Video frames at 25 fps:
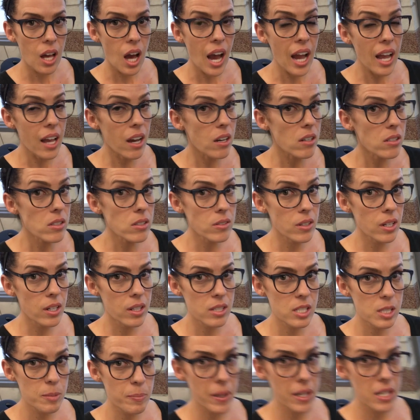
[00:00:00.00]
I also need
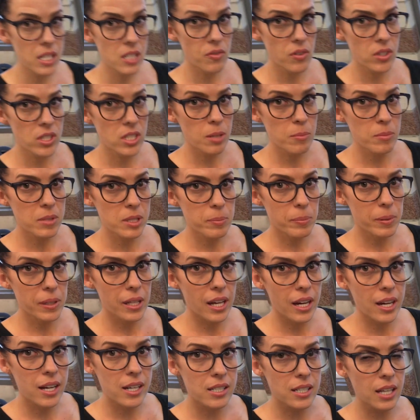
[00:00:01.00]
a space for some
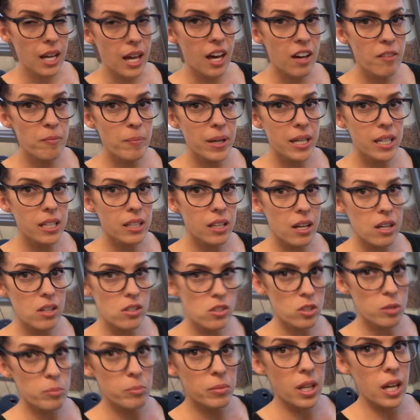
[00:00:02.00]
supplies. I have my
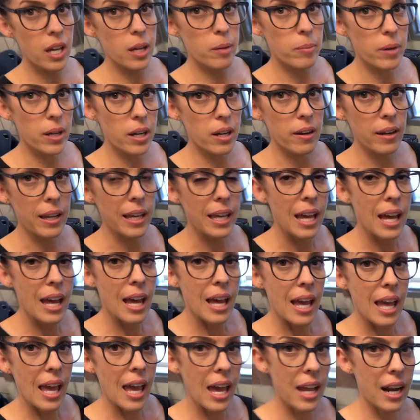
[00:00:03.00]
classroom library
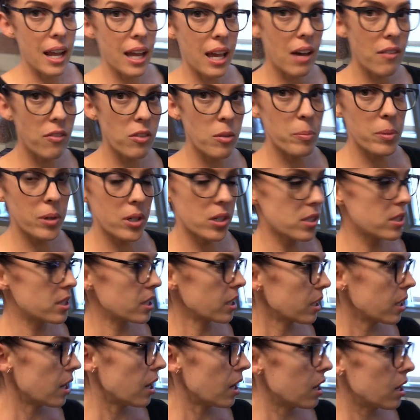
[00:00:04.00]
and I have the books
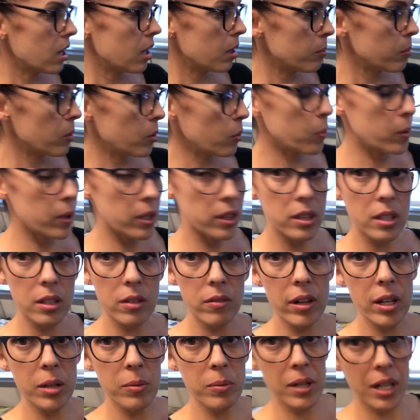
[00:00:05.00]
that come with the
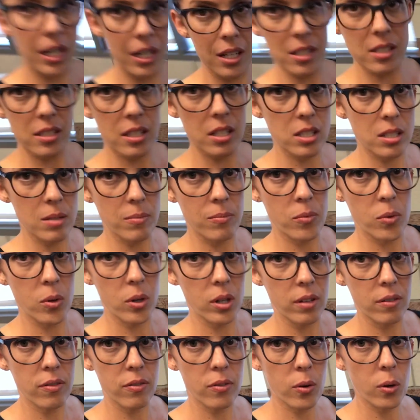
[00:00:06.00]
Read 180 System
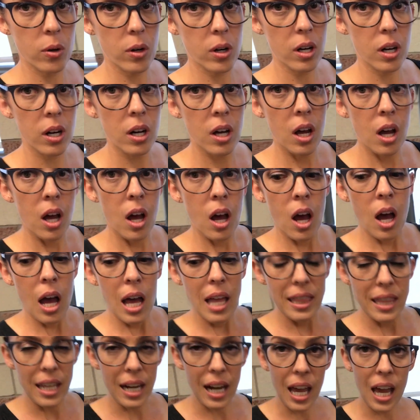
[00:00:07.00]
44
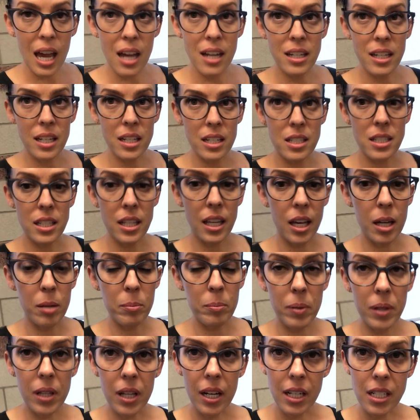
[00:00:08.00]
that I need to
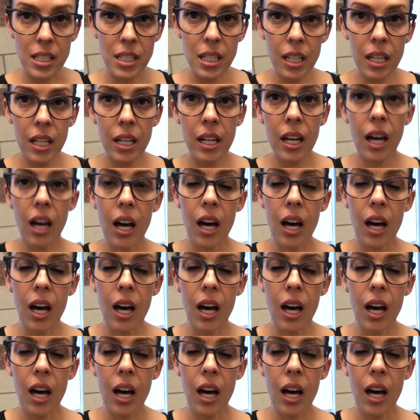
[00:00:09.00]
get plugged in.